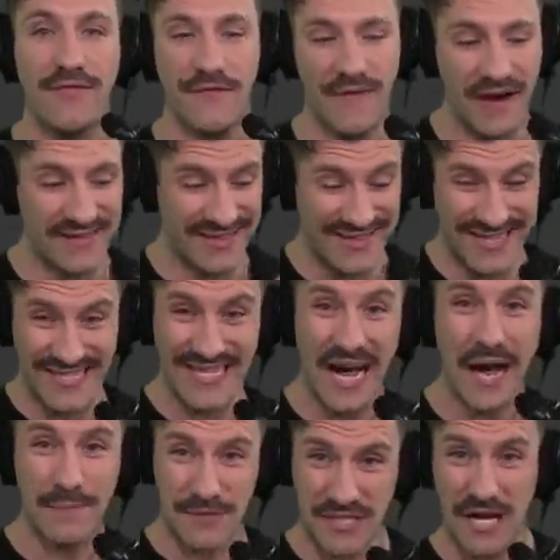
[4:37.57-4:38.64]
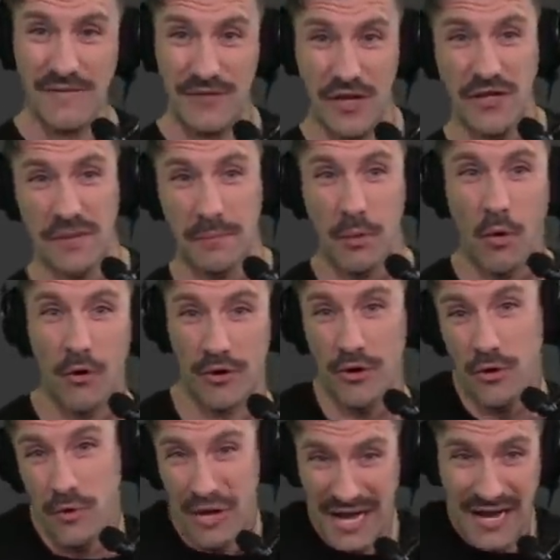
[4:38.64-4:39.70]
The fact that the top safety on the board,
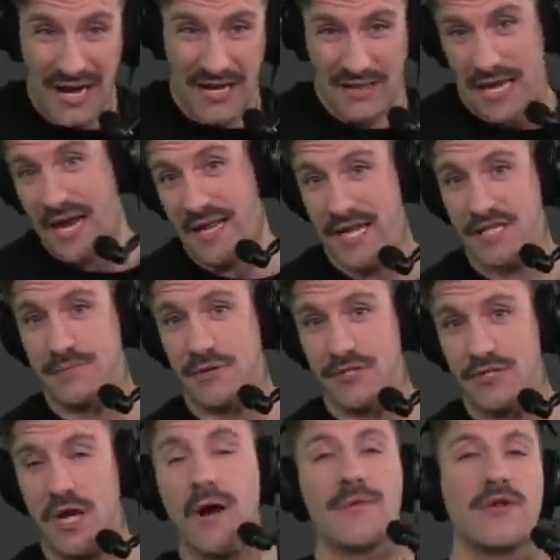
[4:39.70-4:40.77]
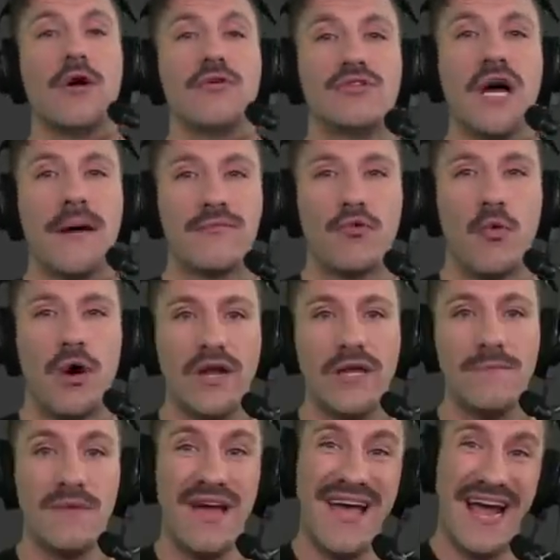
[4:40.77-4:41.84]
who a lot of experts thought would go top
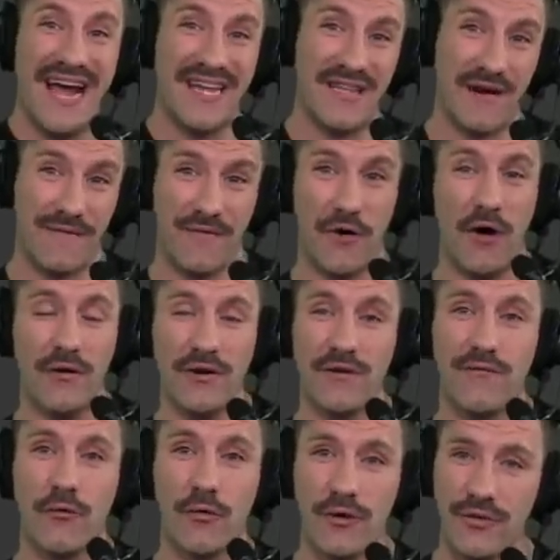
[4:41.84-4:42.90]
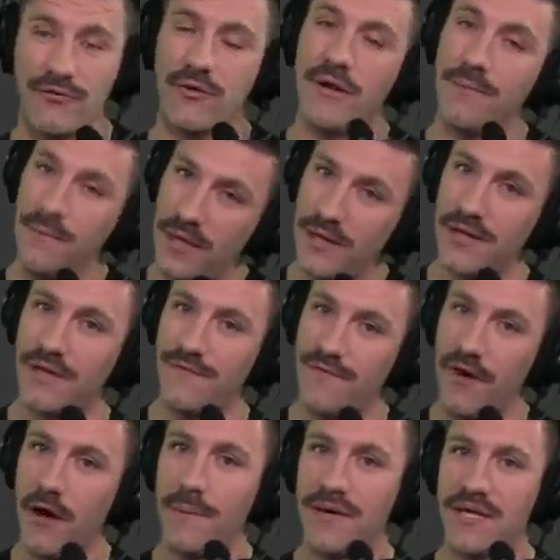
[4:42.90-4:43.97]
20, ended up falling to 43, and he
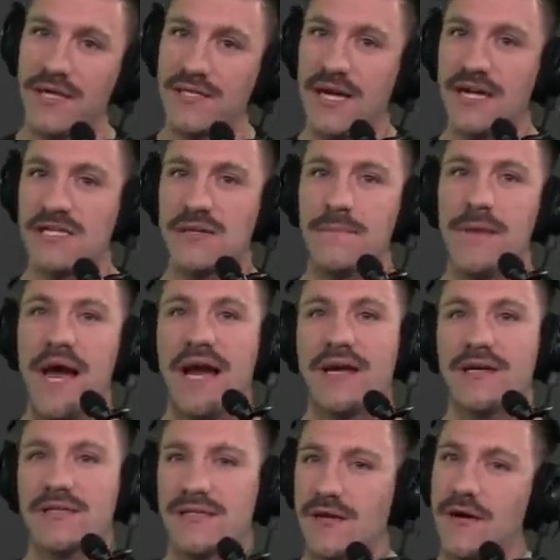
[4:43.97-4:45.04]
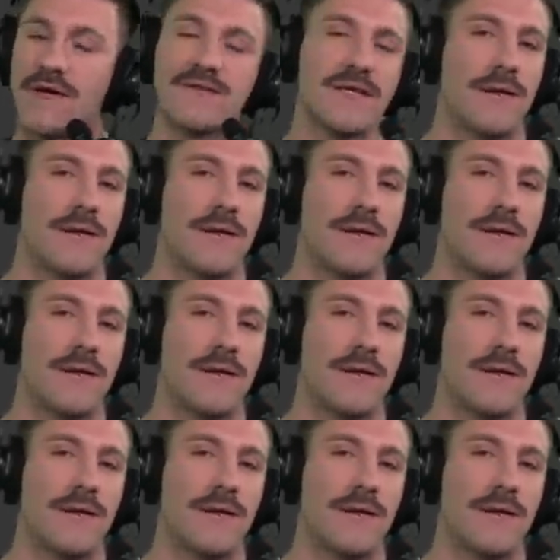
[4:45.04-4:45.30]
fell because he had some back concerns.